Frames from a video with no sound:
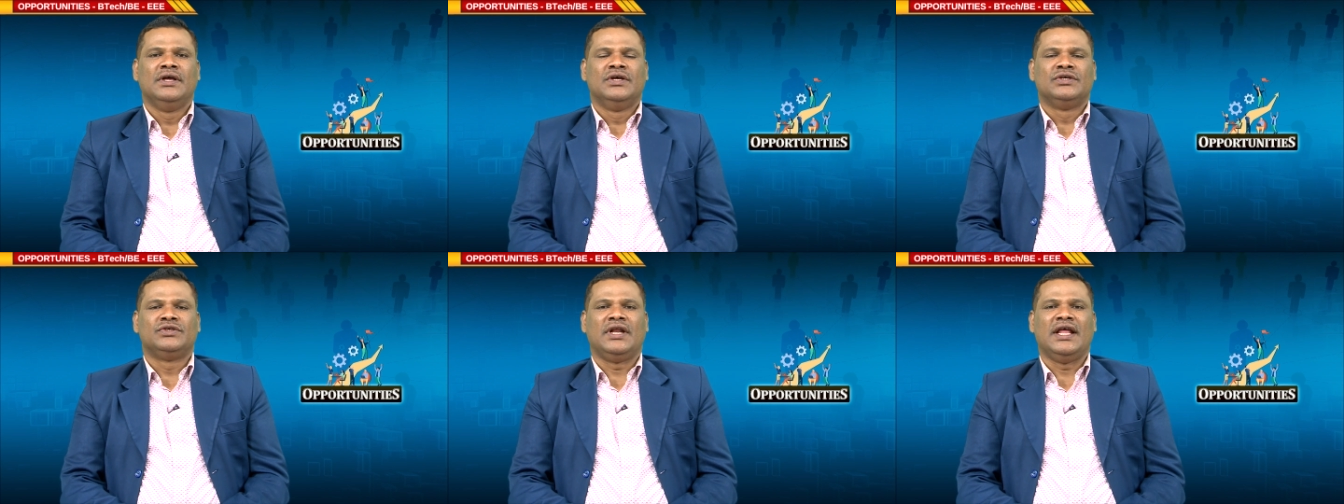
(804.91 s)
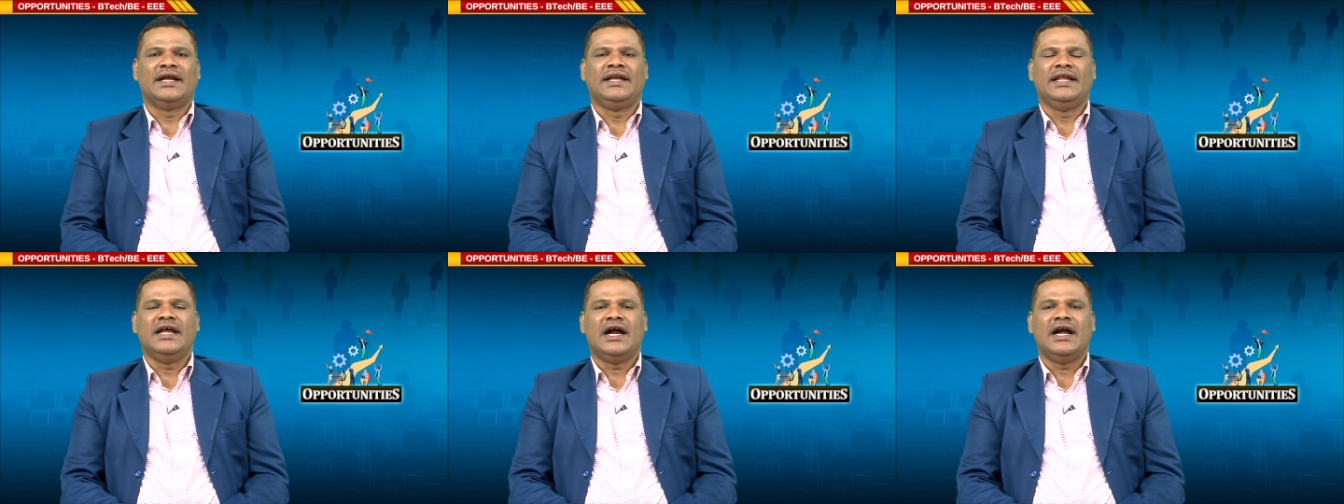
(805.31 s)
So, like
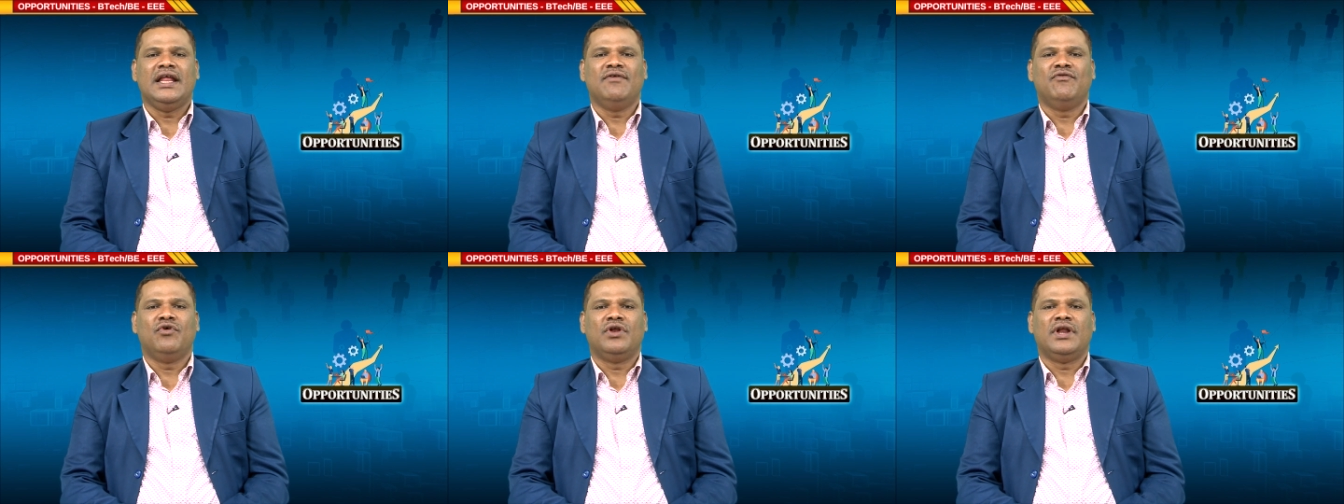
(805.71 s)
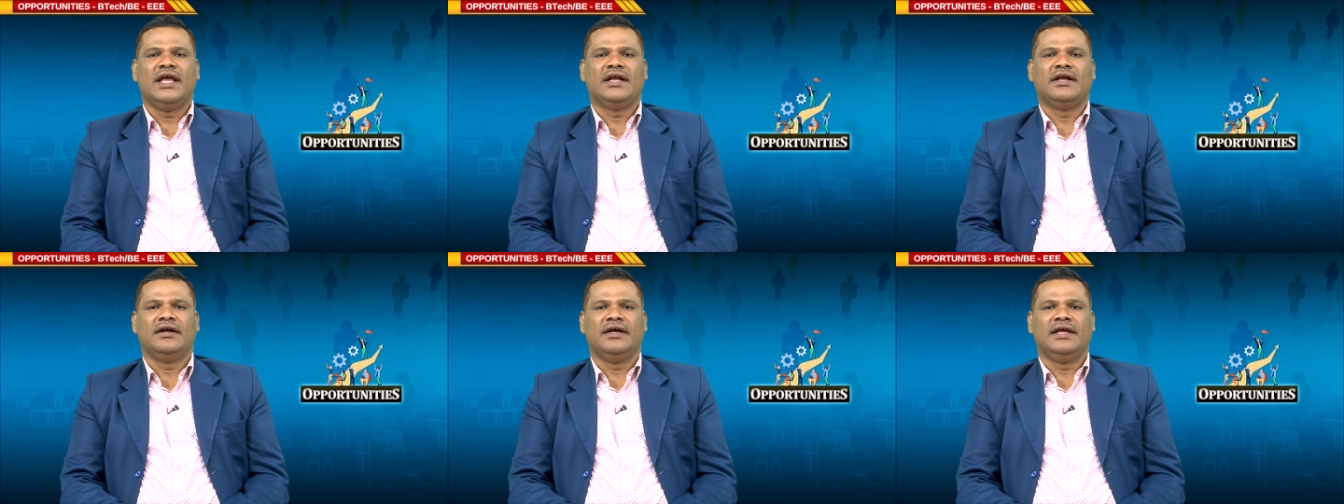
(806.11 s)
DRDO,
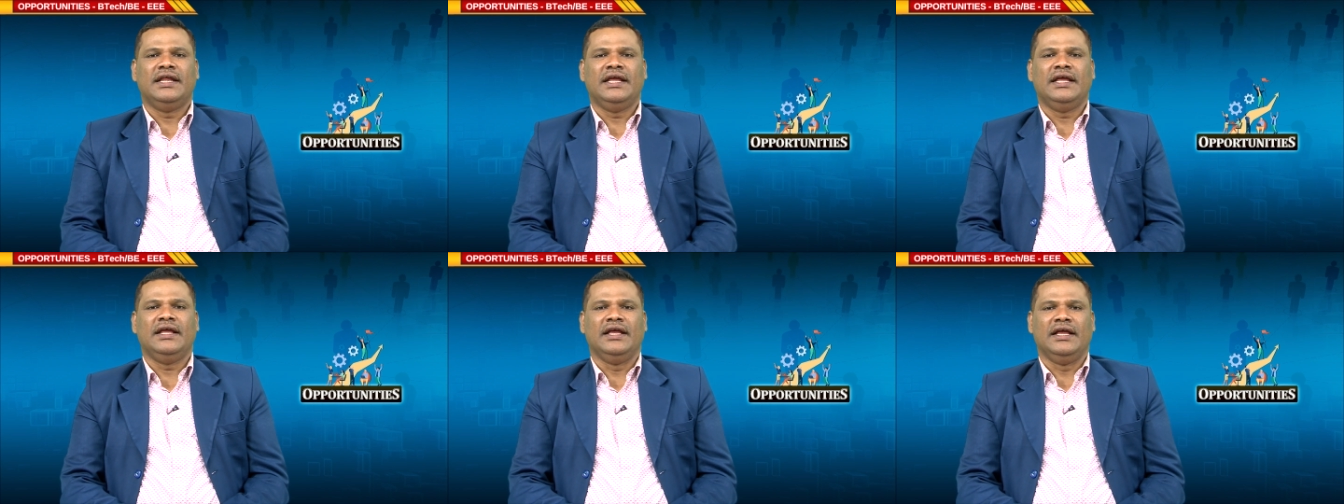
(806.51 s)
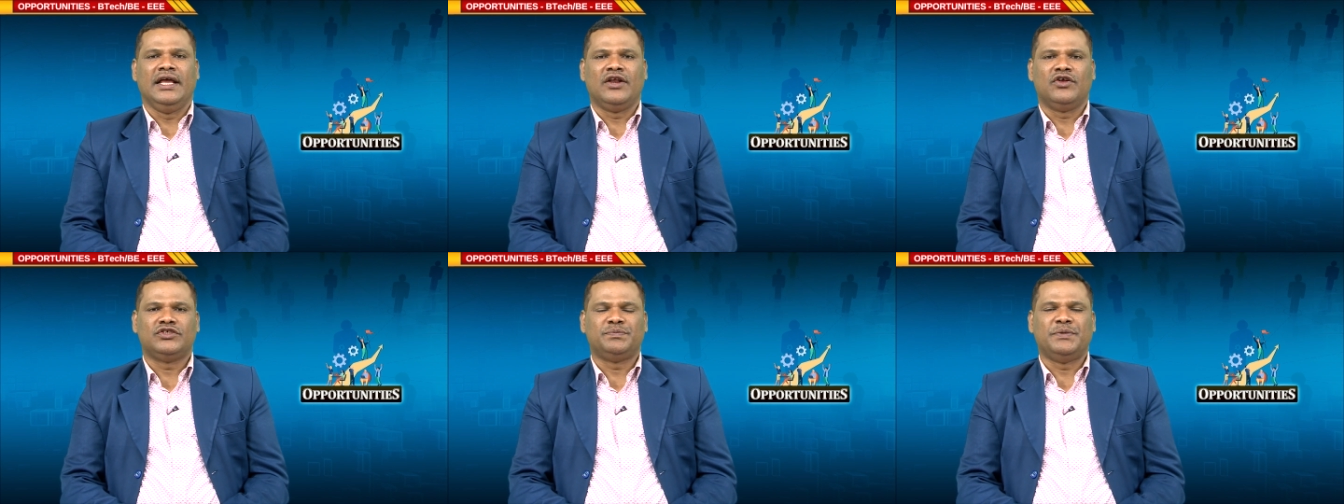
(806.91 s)
like uh, any
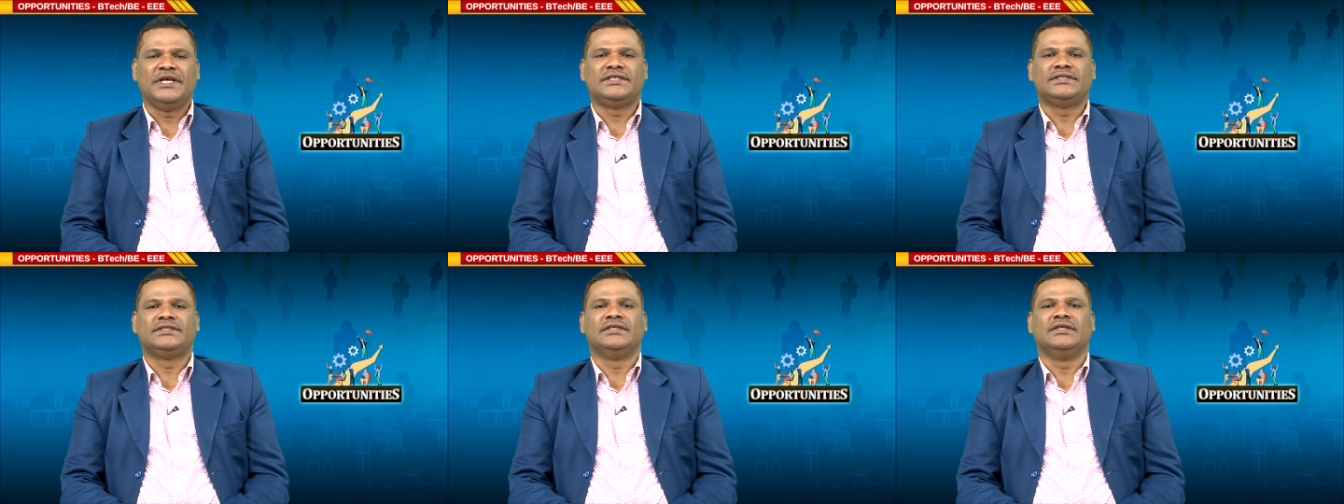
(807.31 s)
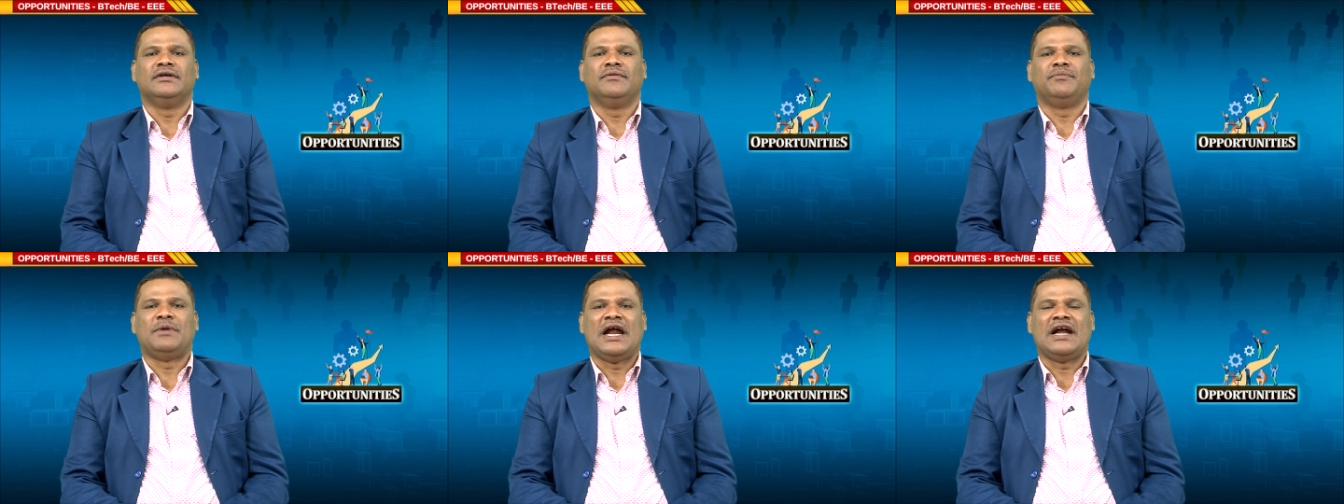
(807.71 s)
aerospace
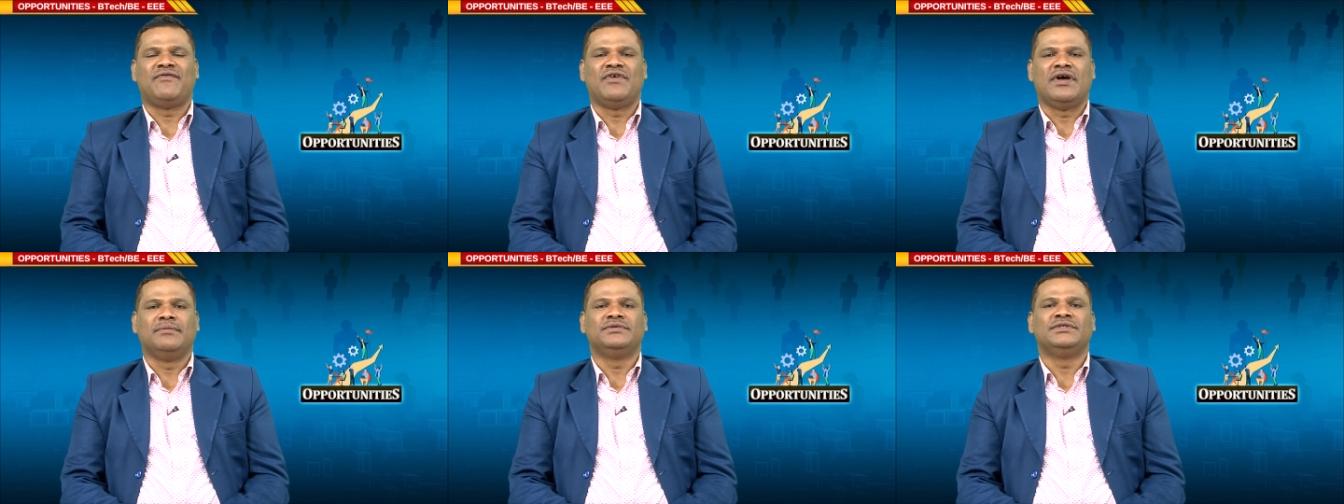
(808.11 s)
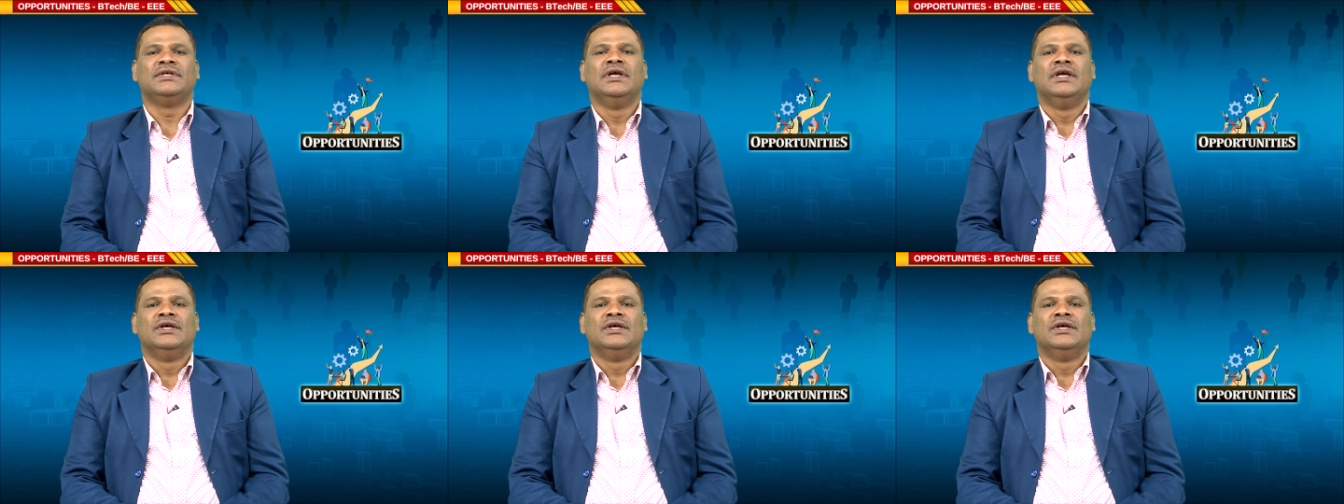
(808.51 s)
uh, platforms,